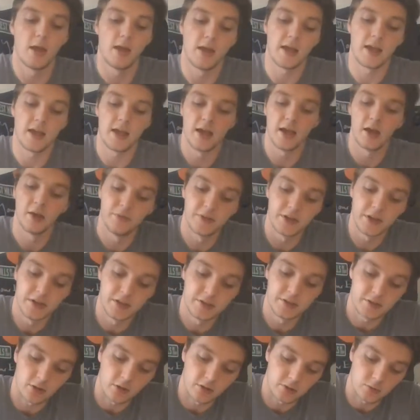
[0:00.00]
And
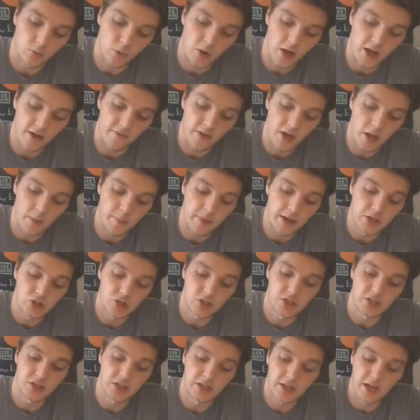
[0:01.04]
these also have
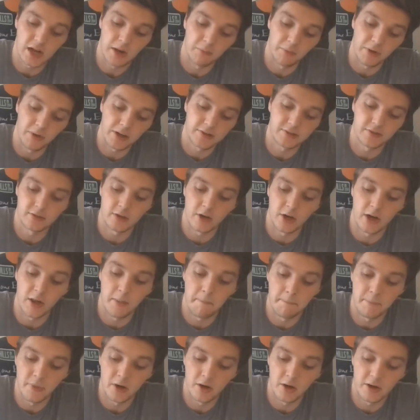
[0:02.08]
MHC complexes on it,
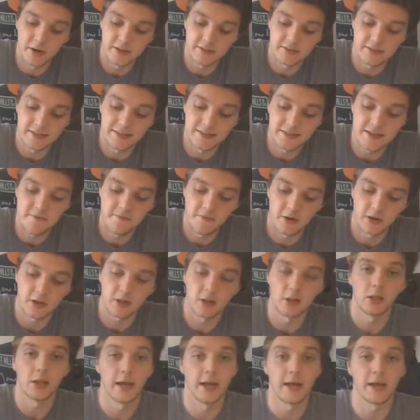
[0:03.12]
but it's a different
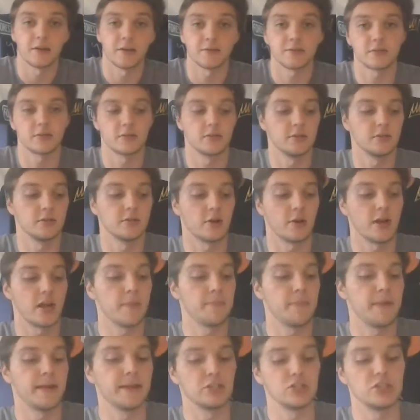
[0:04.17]
class. These are
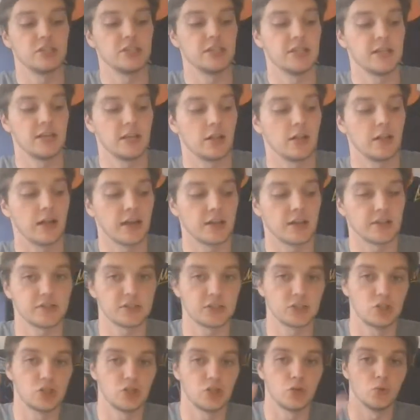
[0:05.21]
MHC
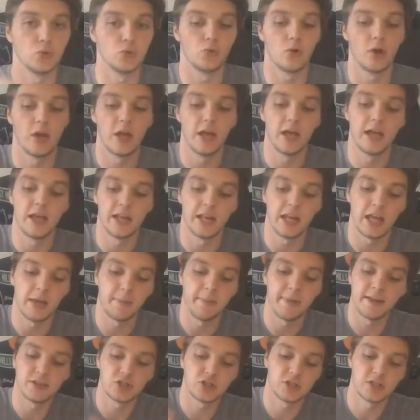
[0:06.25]
class 2. And
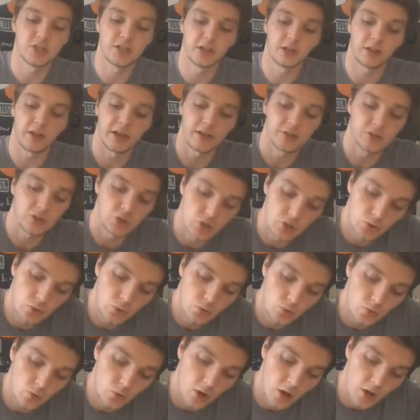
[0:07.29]
MHC class
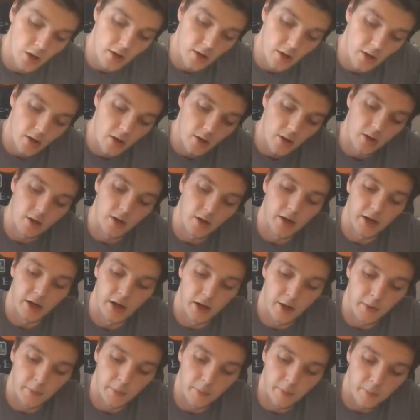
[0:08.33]
2,
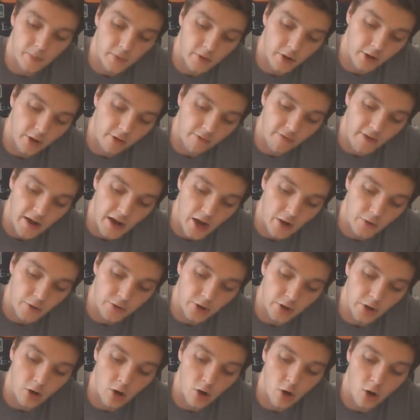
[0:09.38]
they're found
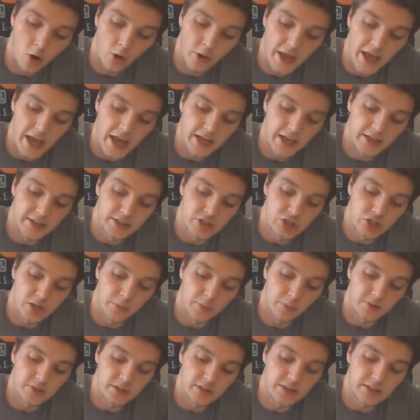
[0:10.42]
on all
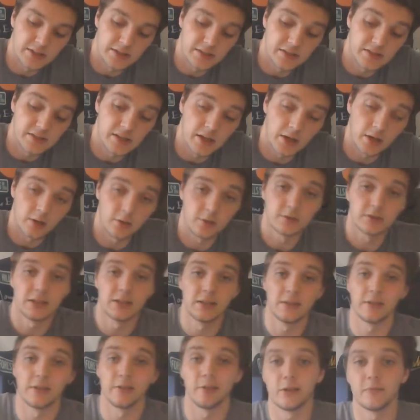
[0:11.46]
antigen-presenting cells in
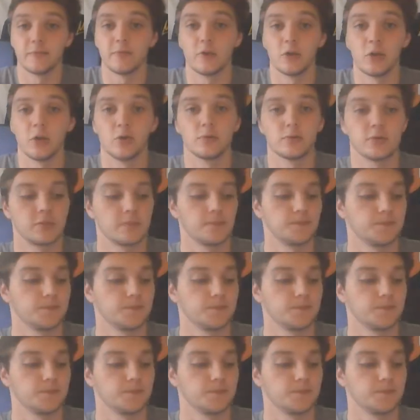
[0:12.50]
the lymph nodes.